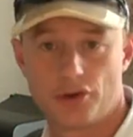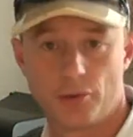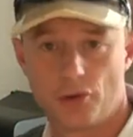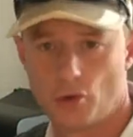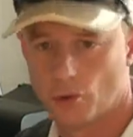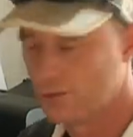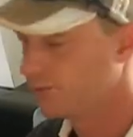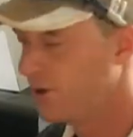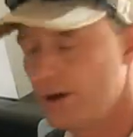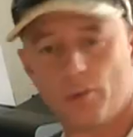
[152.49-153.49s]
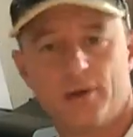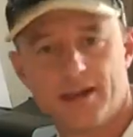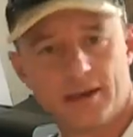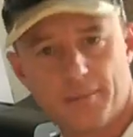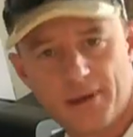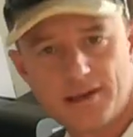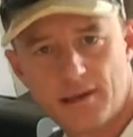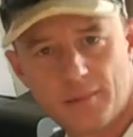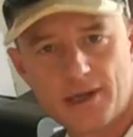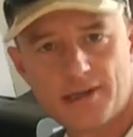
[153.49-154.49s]
true at all, right? We take the best
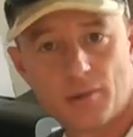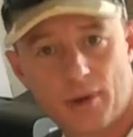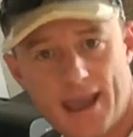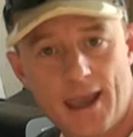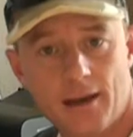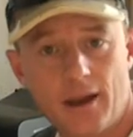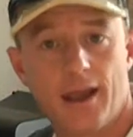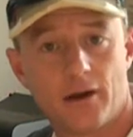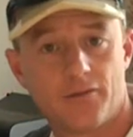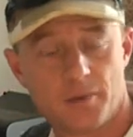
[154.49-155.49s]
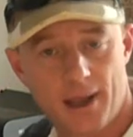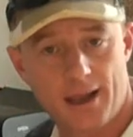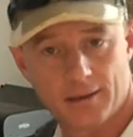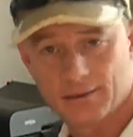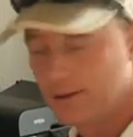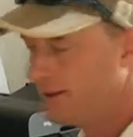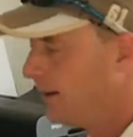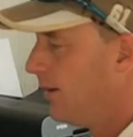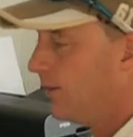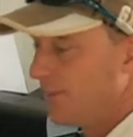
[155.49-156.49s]
of the best that we can out of Japan.
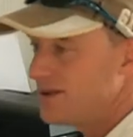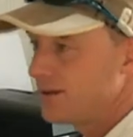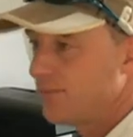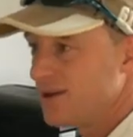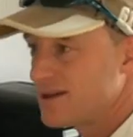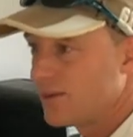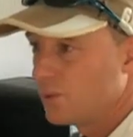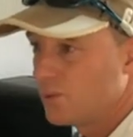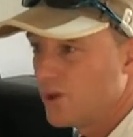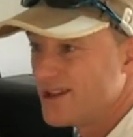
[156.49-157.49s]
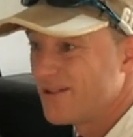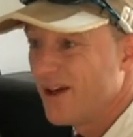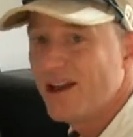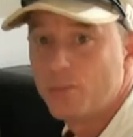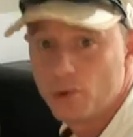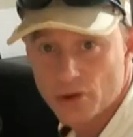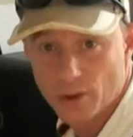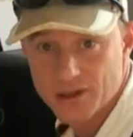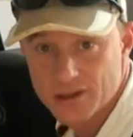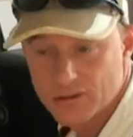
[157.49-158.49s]
The best of the best that is available
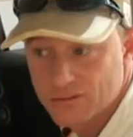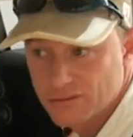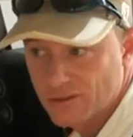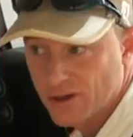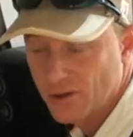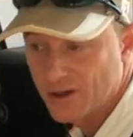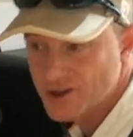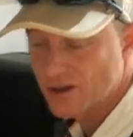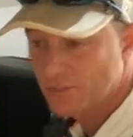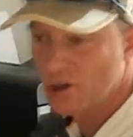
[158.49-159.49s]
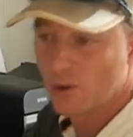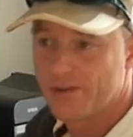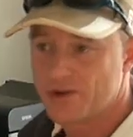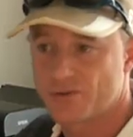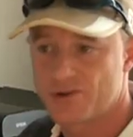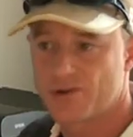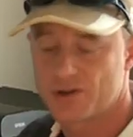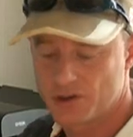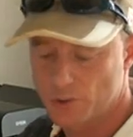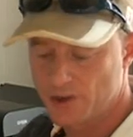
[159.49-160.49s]
to us. And it's got to meet all of these
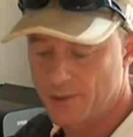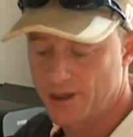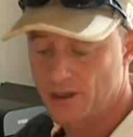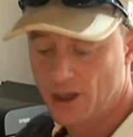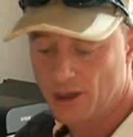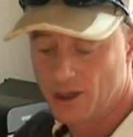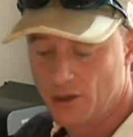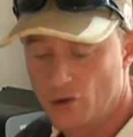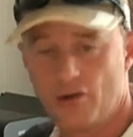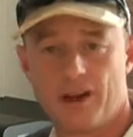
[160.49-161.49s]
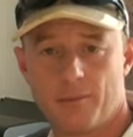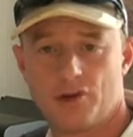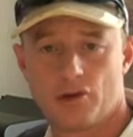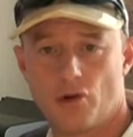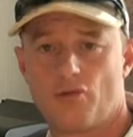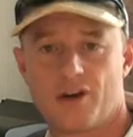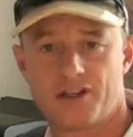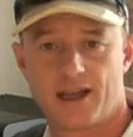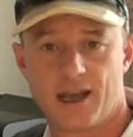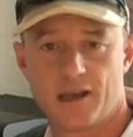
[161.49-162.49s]
restrictions, which mean non-damaged,
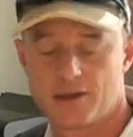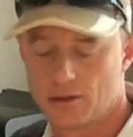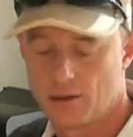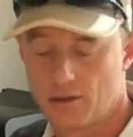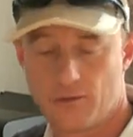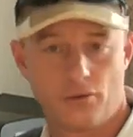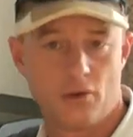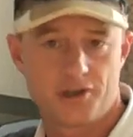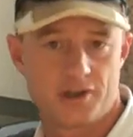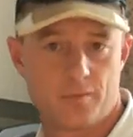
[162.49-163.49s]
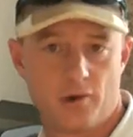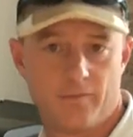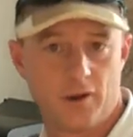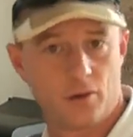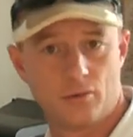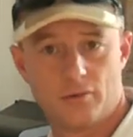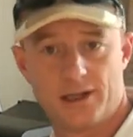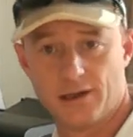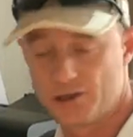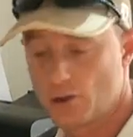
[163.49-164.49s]
non-rusty cars through licensed motor vehicle
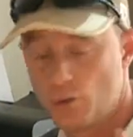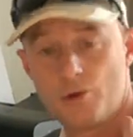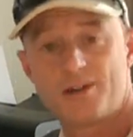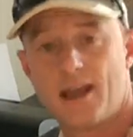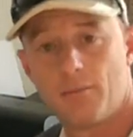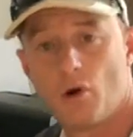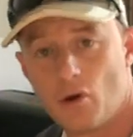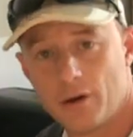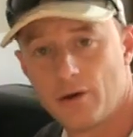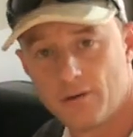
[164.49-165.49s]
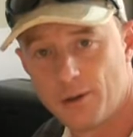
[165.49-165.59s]
dealers who will stand behind